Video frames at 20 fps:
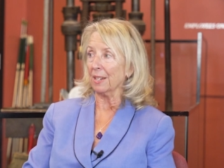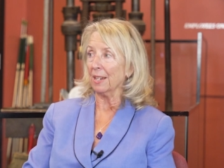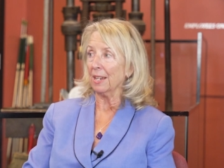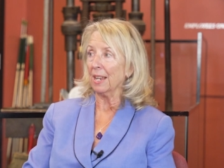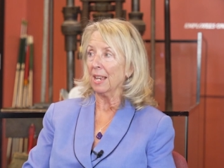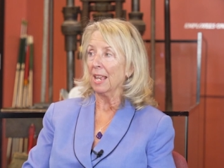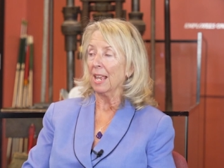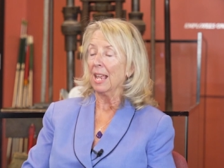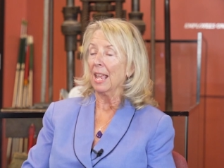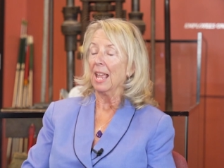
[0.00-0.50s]
Mm
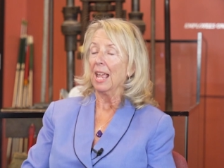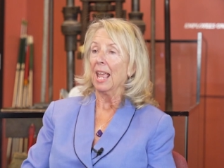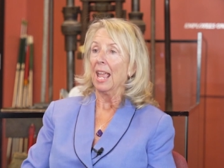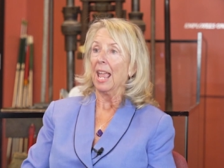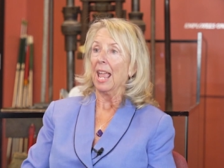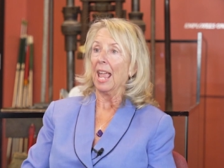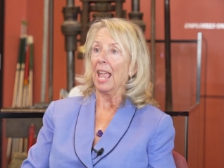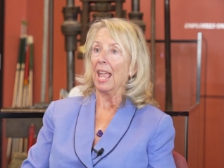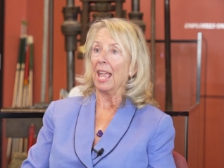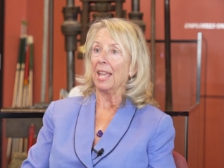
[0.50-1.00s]
-hmm.
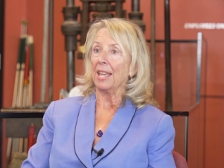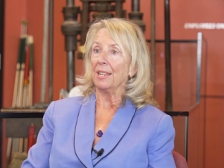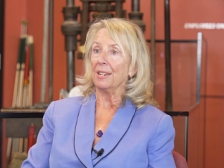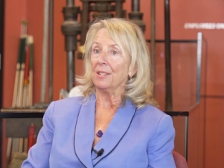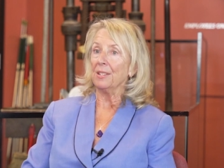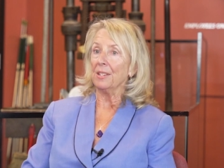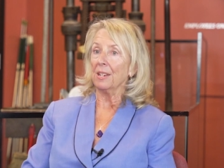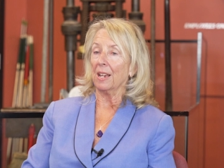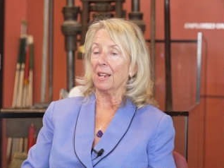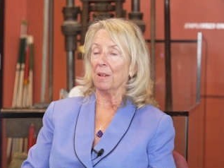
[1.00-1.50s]

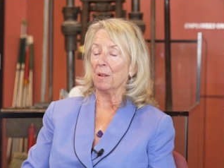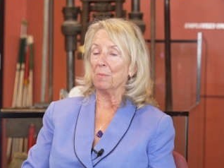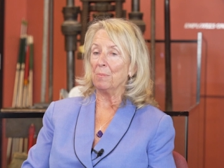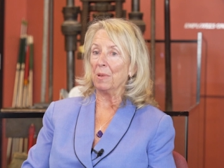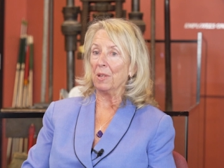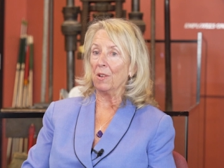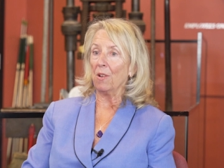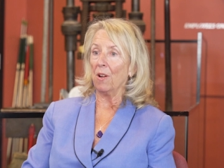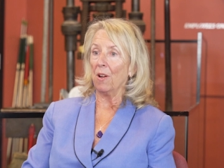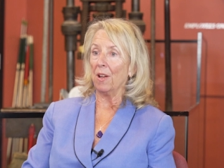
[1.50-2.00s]
And uh,
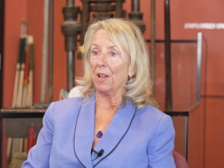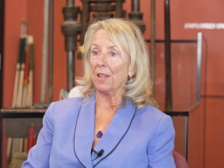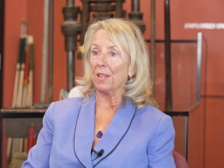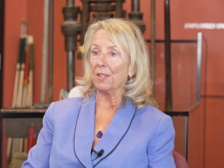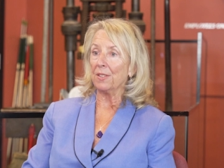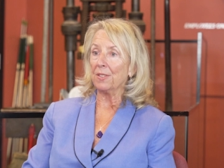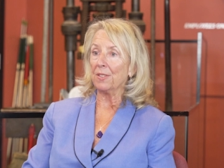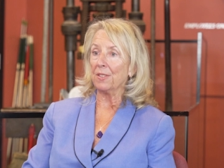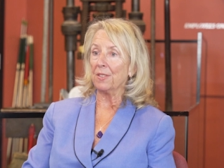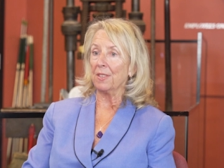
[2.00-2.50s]

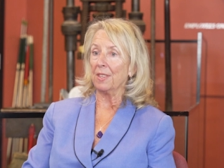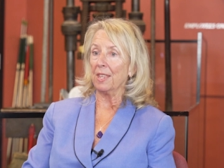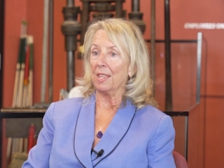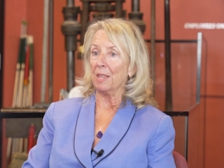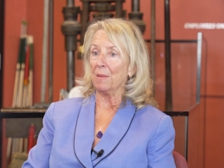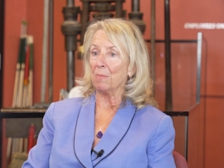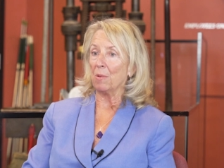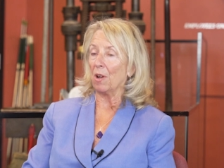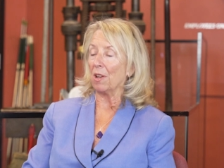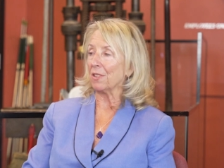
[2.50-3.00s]
because
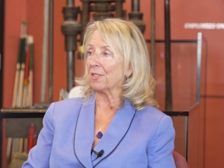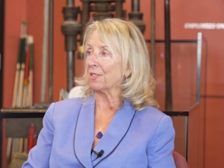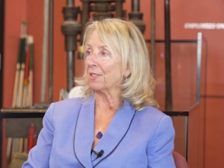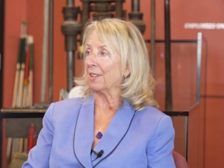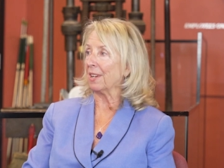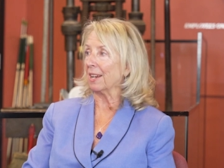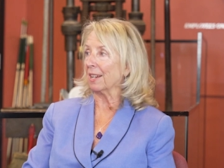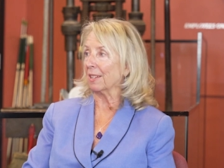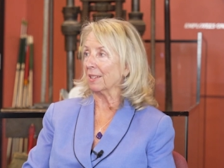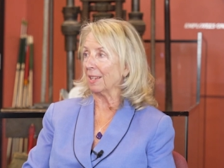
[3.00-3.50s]
the
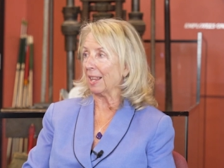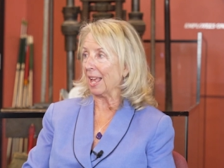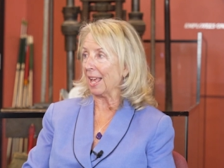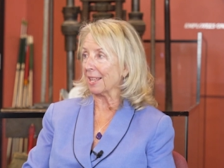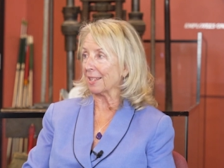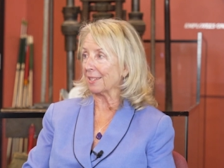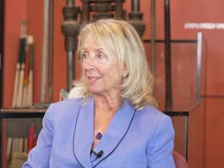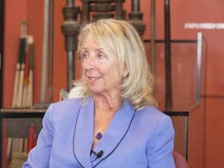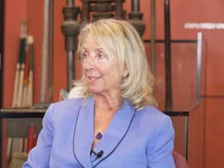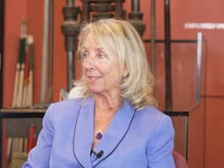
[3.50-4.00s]
Boston and
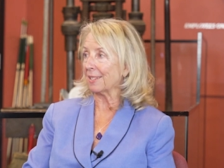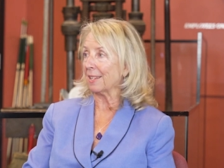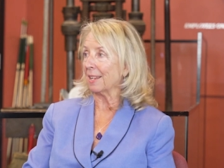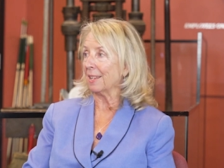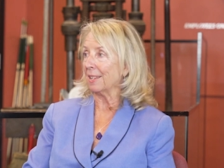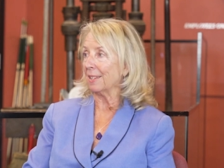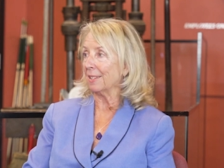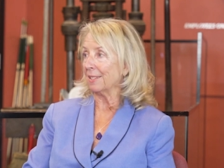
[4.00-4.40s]
Glass